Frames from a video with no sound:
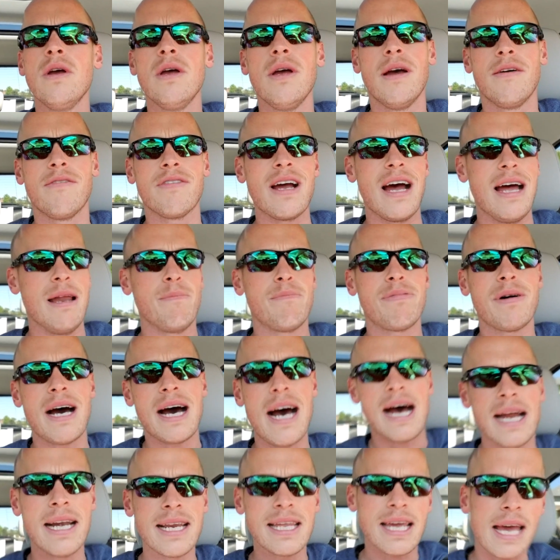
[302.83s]
I've got
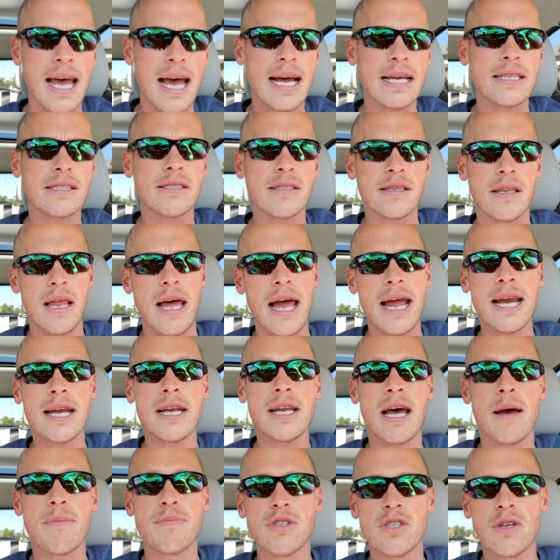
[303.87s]
podcasts lined
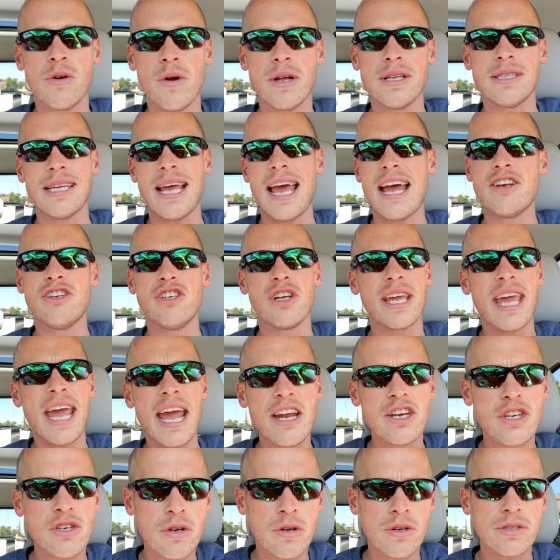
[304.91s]
up, so it's
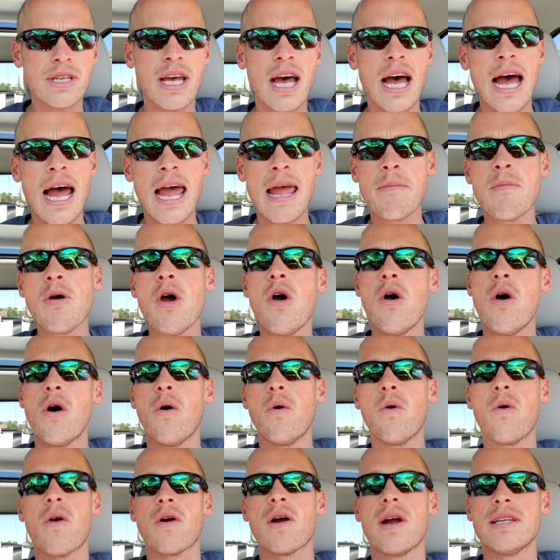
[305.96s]
educational time
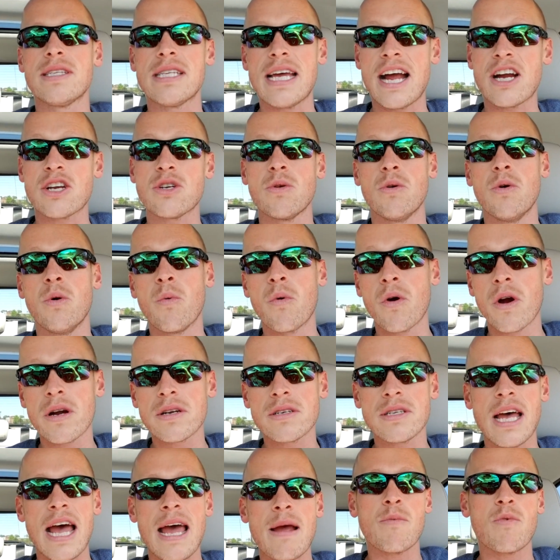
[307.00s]
or it's actual work
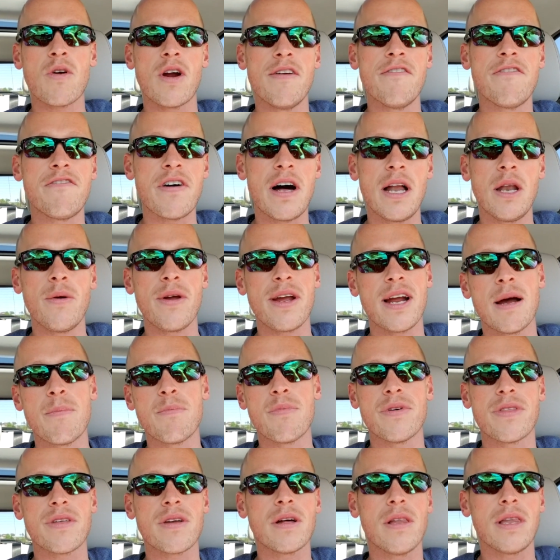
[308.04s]
time where I'm following up
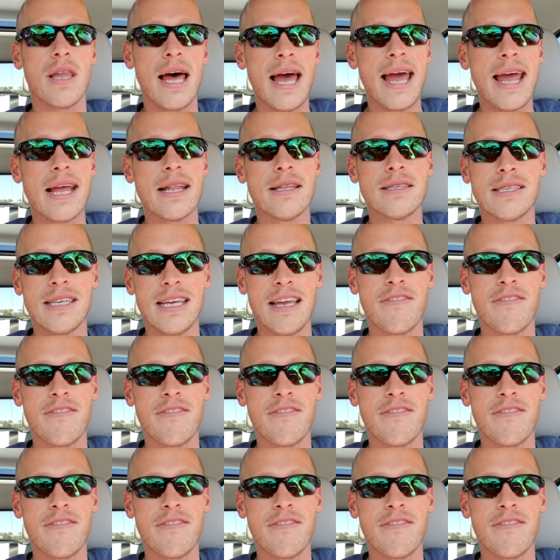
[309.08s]
with clients.